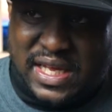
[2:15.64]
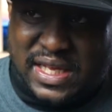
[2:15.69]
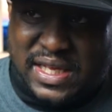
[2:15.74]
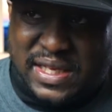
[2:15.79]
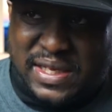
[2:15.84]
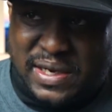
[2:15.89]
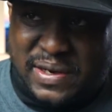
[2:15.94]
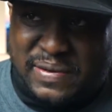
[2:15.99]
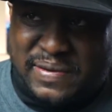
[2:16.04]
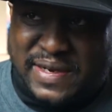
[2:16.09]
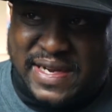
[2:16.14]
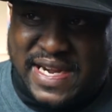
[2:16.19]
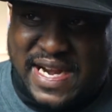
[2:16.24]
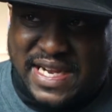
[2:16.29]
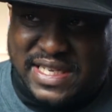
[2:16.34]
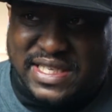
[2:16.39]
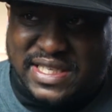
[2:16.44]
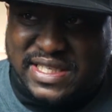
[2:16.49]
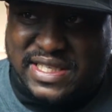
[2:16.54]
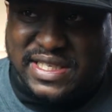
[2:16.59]
You don't
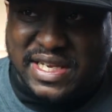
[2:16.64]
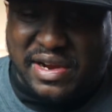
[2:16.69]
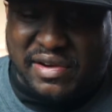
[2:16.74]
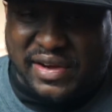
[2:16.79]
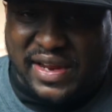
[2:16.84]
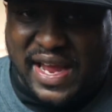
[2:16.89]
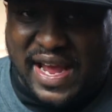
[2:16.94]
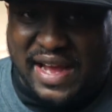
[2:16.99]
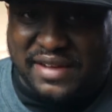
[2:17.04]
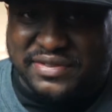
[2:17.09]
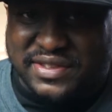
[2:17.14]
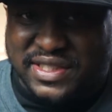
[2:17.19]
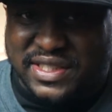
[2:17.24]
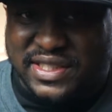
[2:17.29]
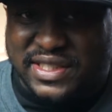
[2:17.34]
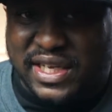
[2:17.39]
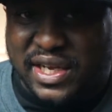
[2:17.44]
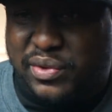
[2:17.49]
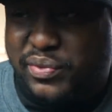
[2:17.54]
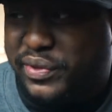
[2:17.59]
necessarily have to
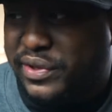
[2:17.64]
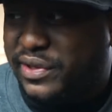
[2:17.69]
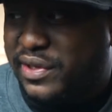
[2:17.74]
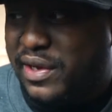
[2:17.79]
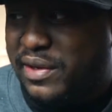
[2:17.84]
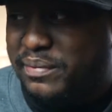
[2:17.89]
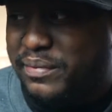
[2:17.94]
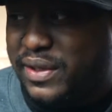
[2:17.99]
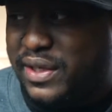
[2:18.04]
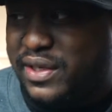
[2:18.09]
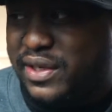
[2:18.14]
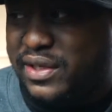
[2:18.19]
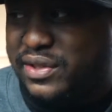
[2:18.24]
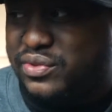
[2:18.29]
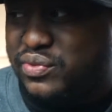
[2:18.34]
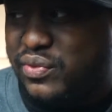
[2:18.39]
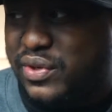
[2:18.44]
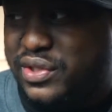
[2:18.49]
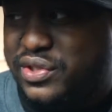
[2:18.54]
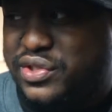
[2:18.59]
stick with them,
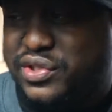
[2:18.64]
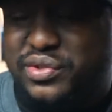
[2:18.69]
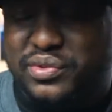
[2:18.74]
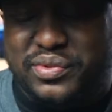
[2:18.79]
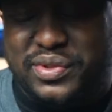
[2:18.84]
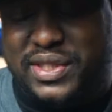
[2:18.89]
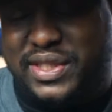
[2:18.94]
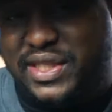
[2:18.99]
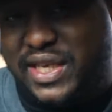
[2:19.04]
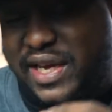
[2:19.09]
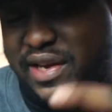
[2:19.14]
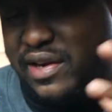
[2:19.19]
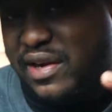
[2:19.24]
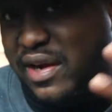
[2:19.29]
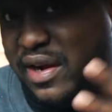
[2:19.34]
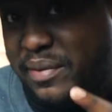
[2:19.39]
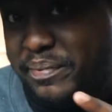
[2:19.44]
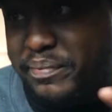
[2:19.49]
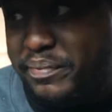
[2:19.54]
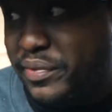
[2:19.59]
because once you set
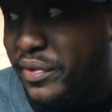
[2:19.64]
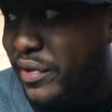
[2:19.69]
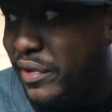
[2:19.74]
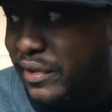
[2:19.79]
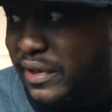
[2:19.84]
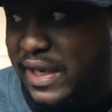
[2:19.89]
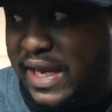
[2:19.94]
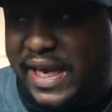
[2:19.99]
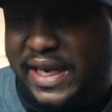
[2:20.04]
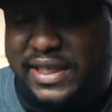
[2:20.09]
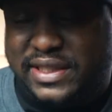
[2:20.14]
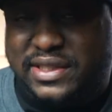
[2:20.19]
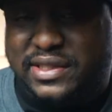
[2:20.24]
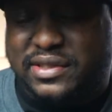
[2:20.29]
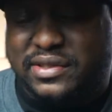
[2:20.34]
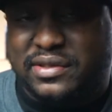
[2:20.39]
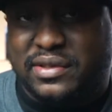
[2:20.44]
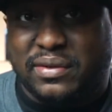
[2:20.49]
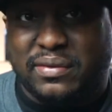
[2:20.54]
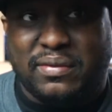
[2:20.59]
up your
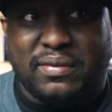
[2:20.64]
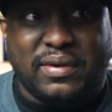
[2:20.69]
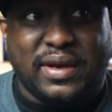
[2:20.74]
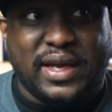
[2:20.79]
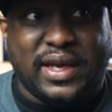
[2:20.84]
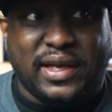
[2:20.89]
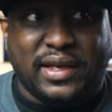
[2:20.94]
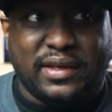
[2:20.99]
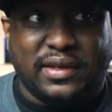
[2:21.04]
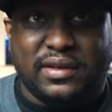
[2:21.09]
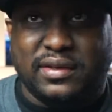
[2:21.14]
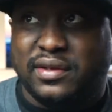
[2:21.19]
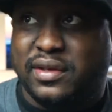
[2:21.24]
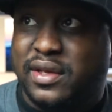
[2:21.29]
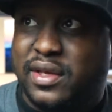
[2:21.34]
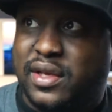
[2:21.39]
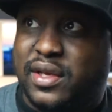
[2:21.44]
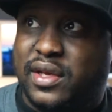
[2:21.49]
lights the way